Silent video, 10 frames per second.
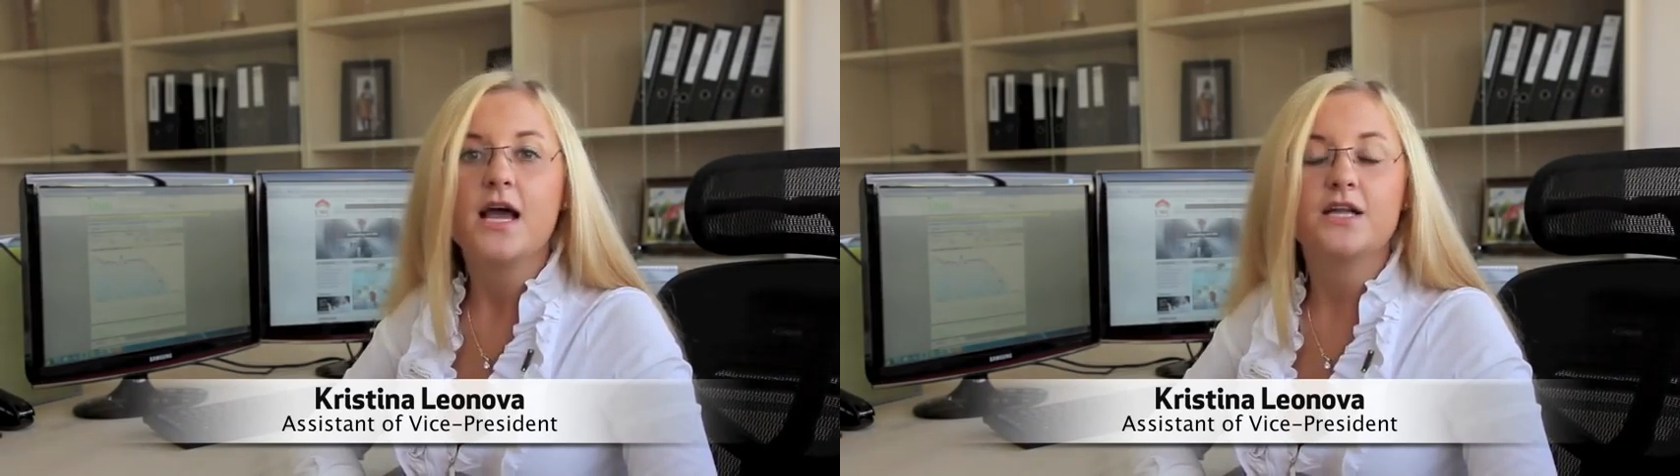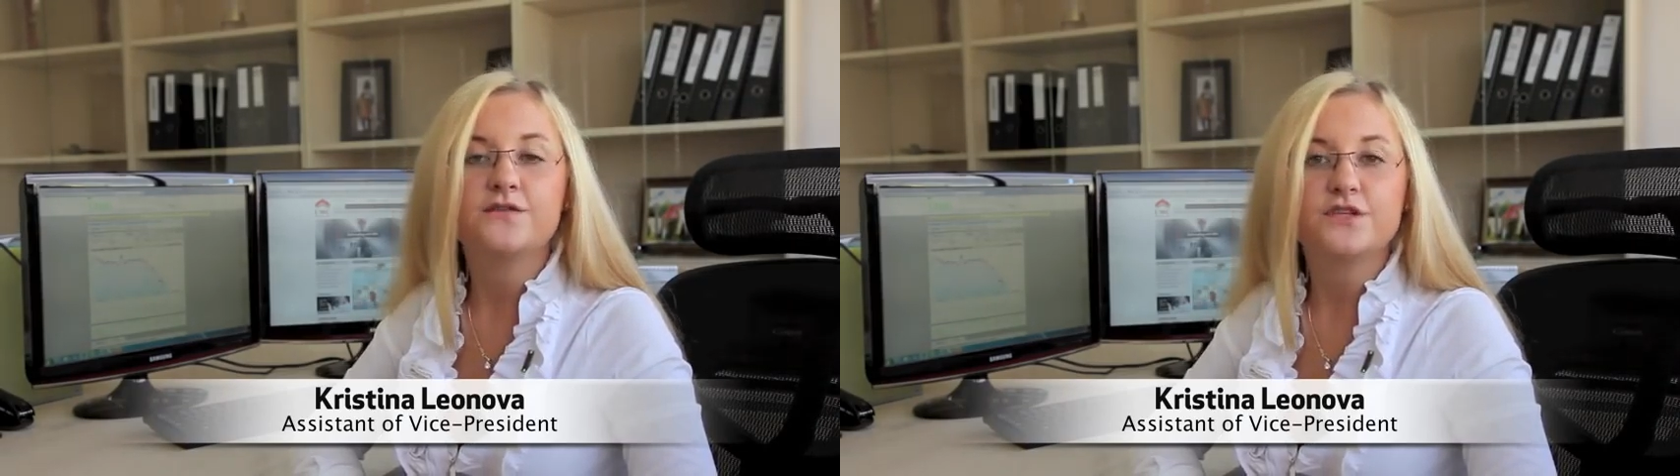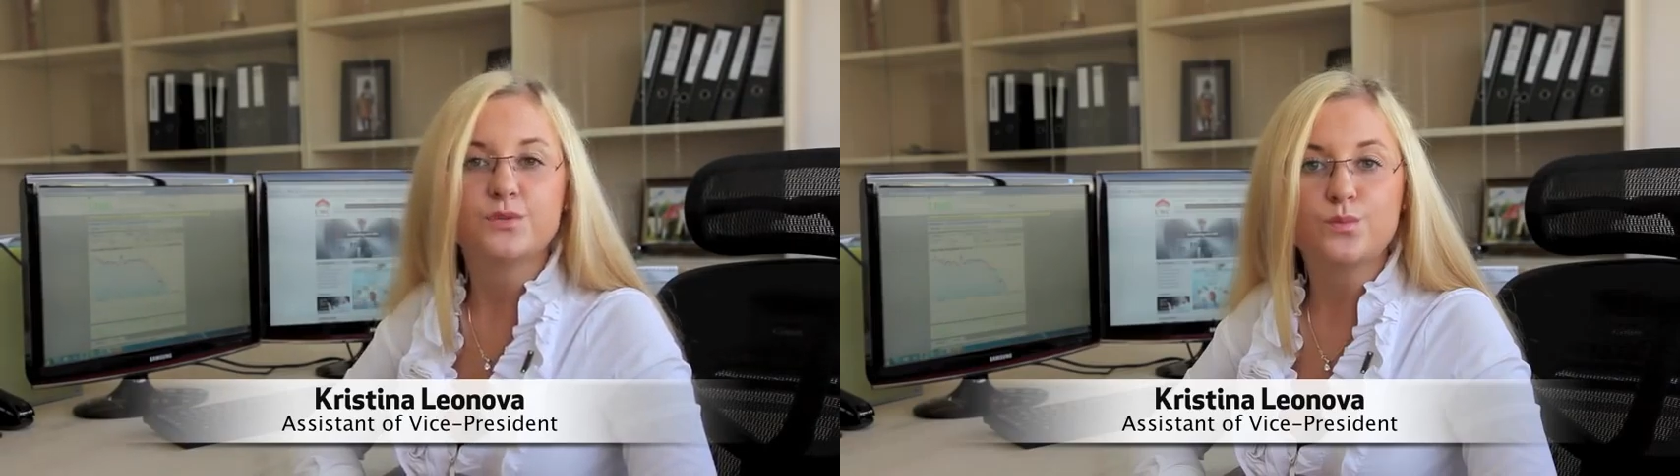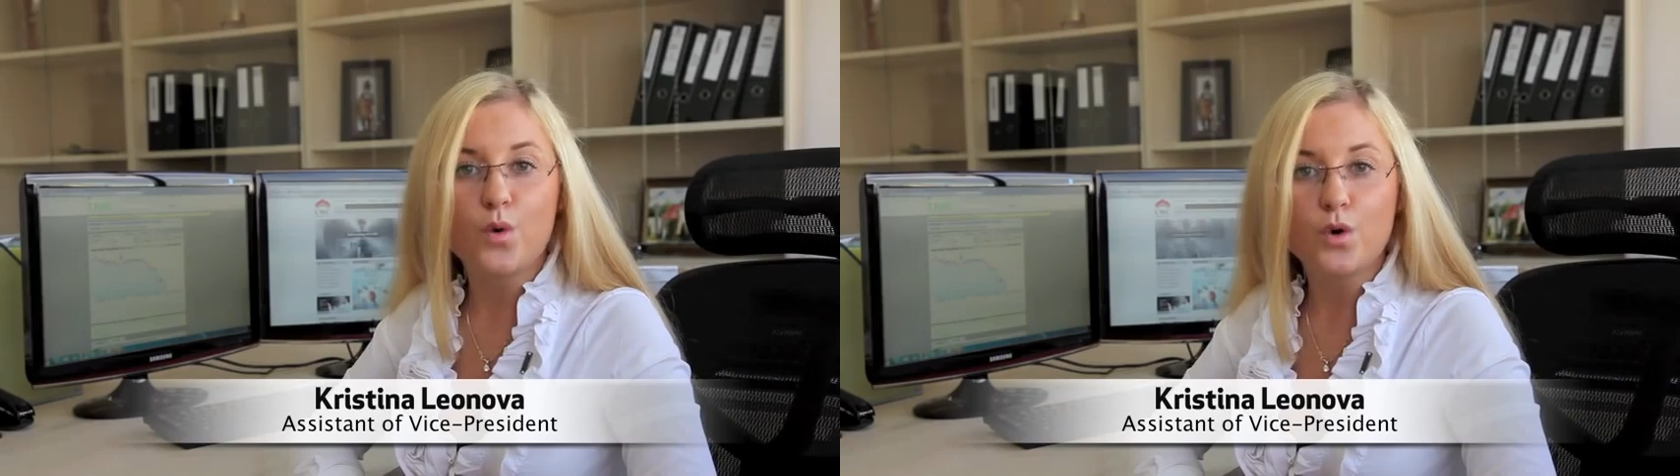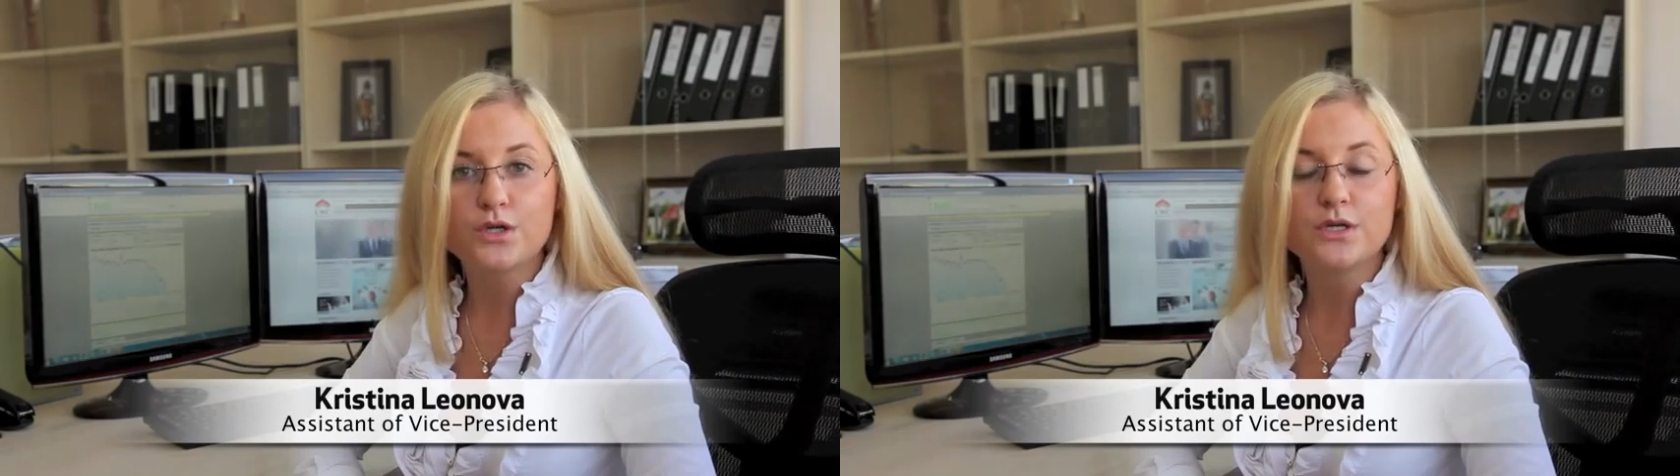and this
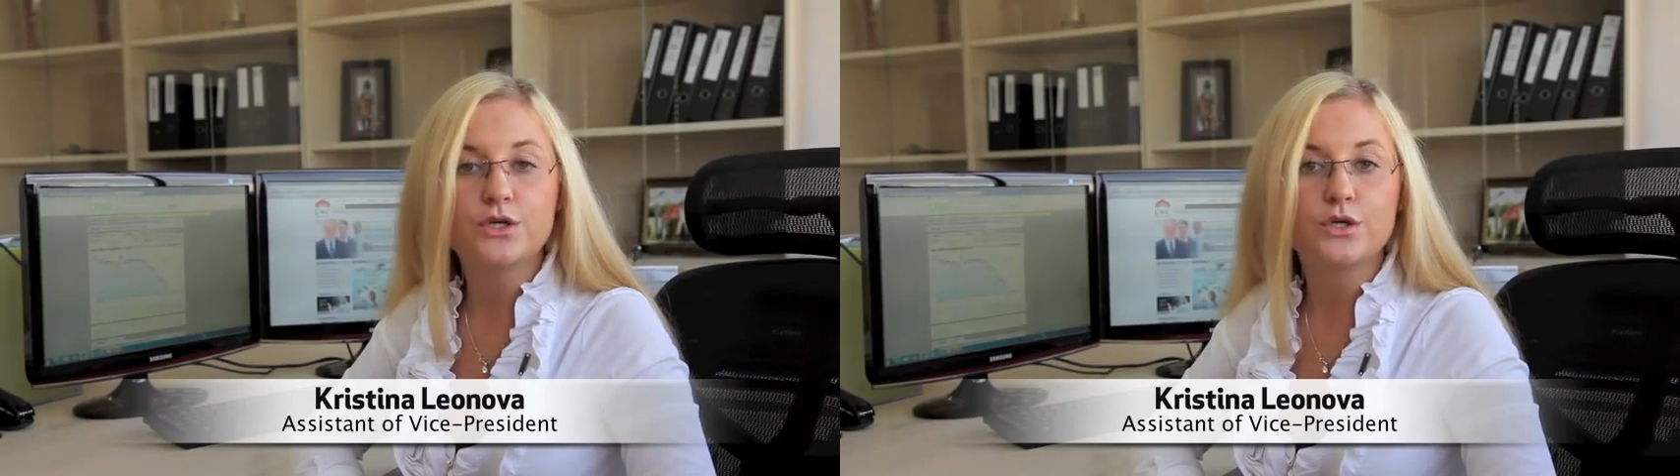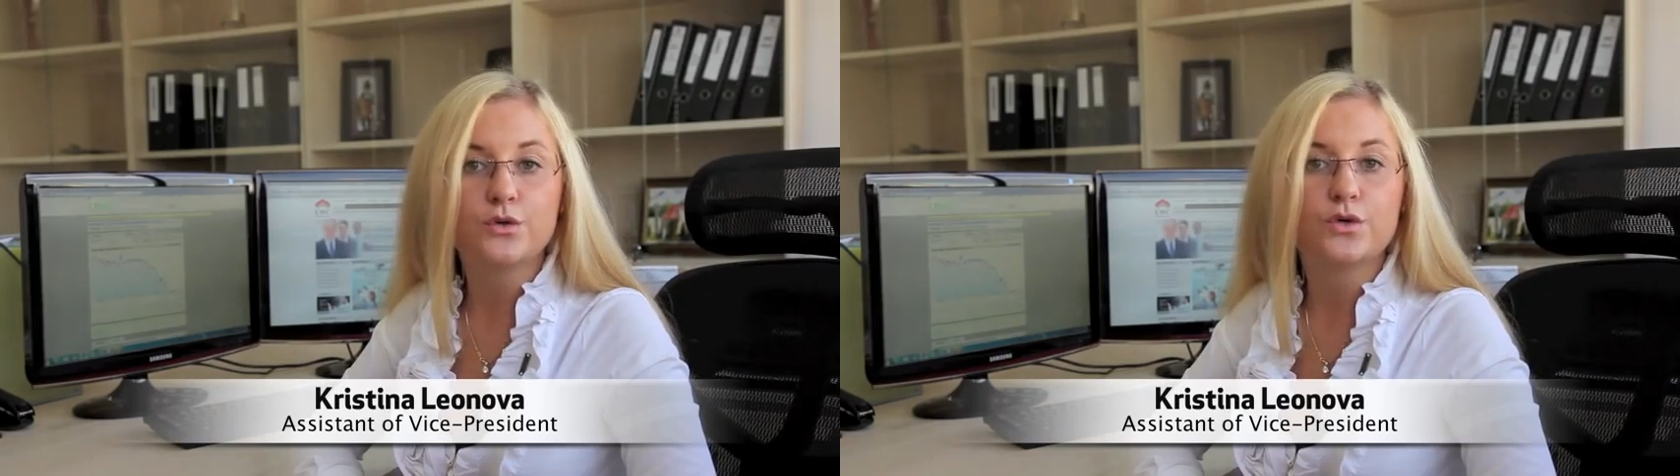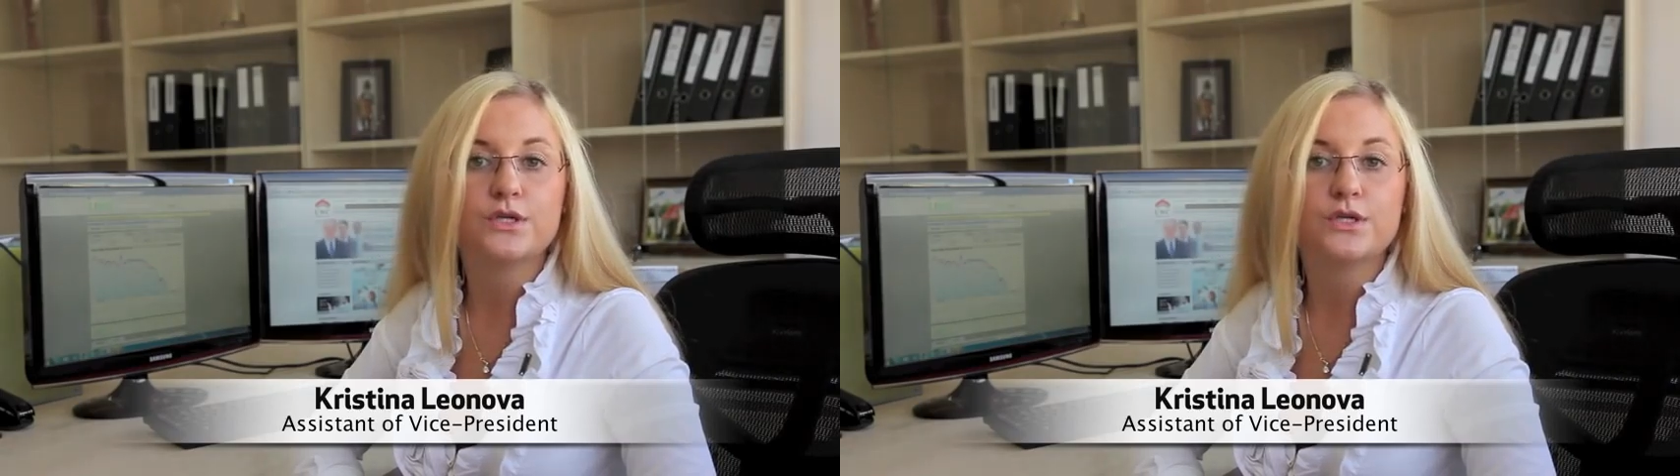morning euro